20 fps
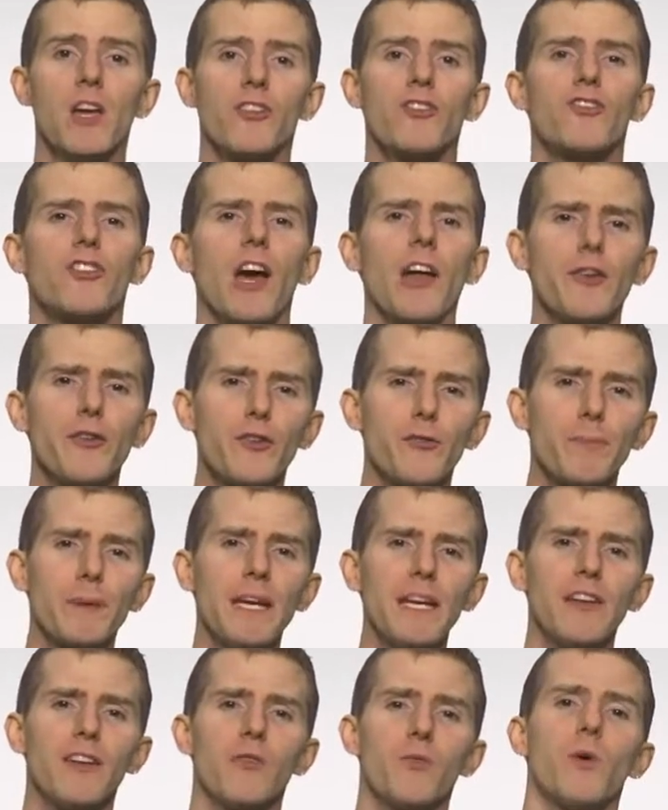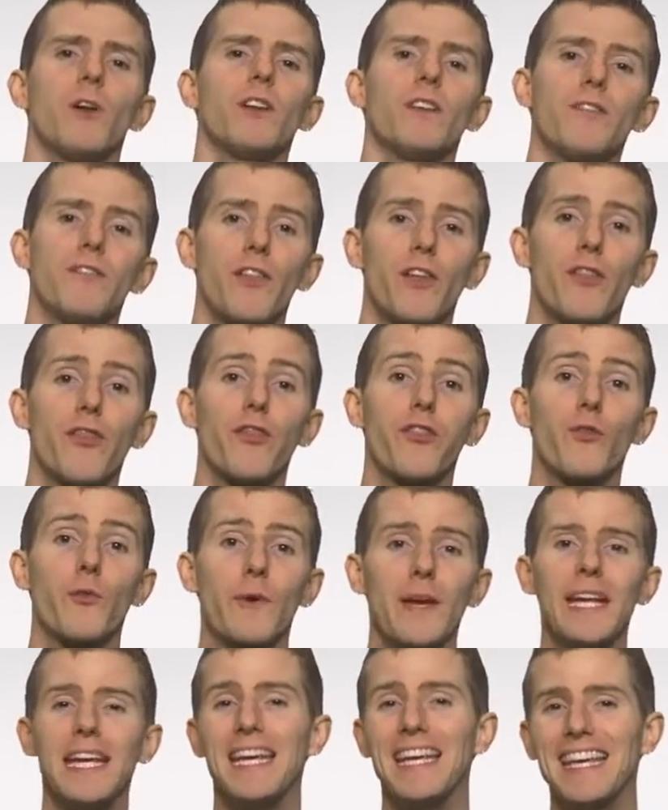shutter speed is one of the
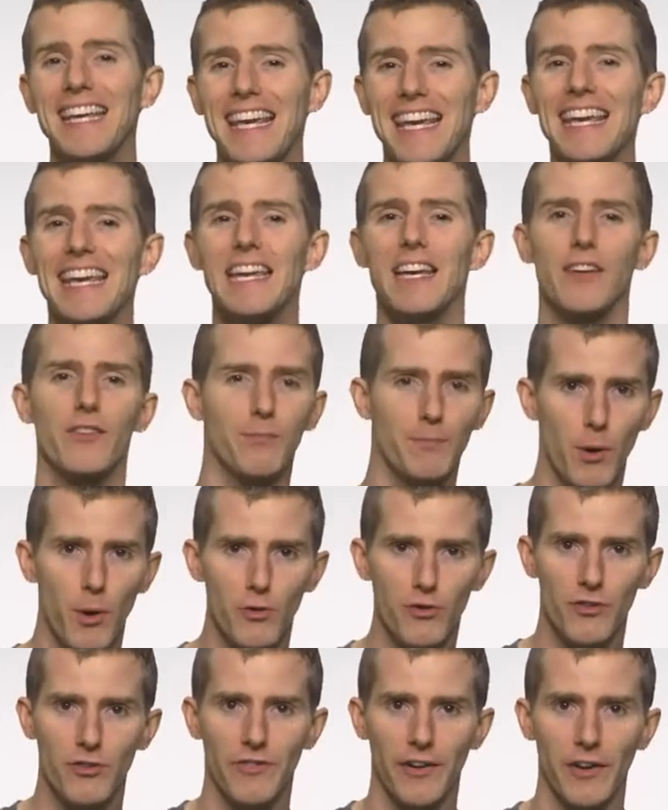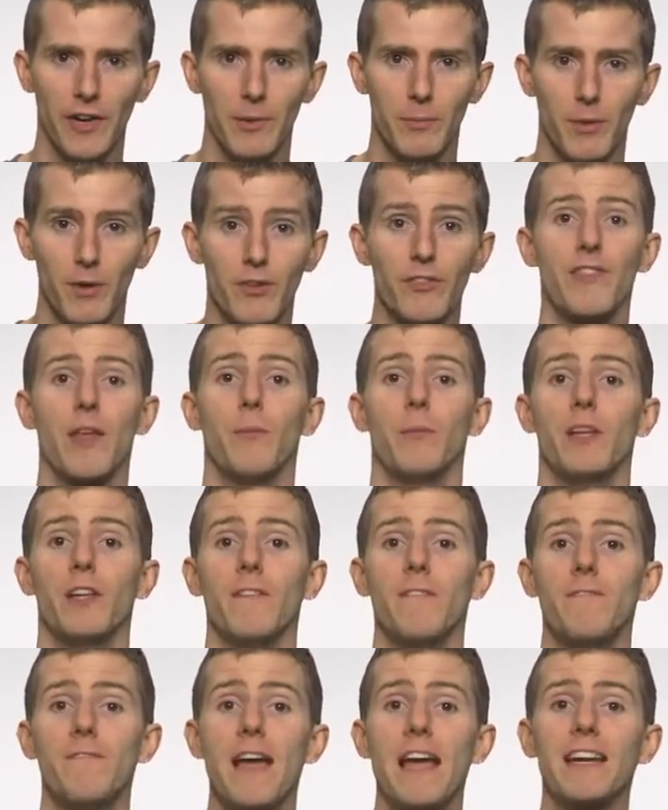3 key exposure variables that will
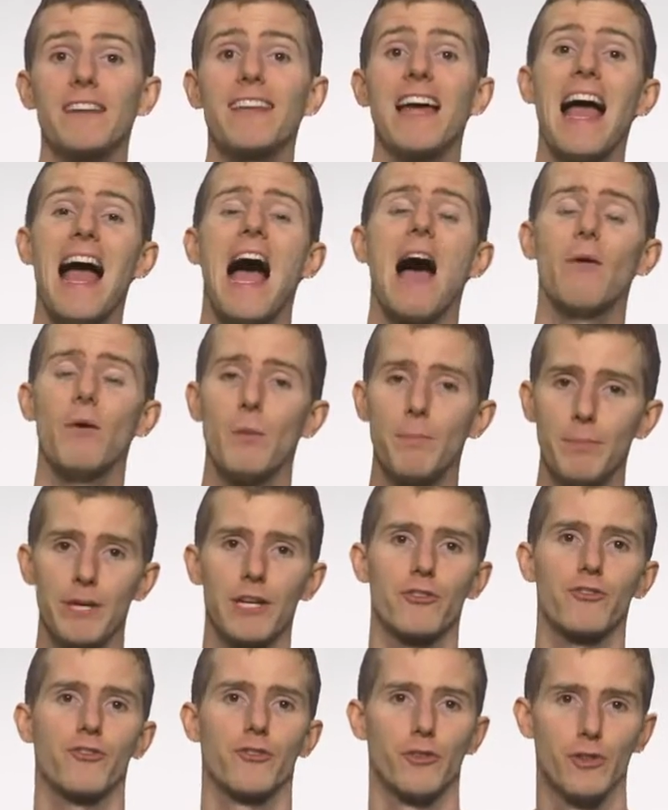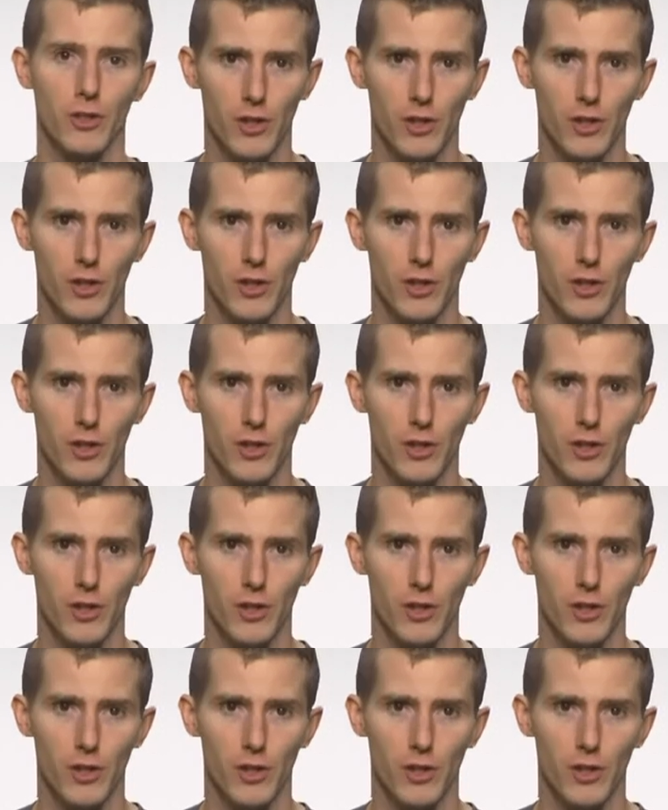affect how a picture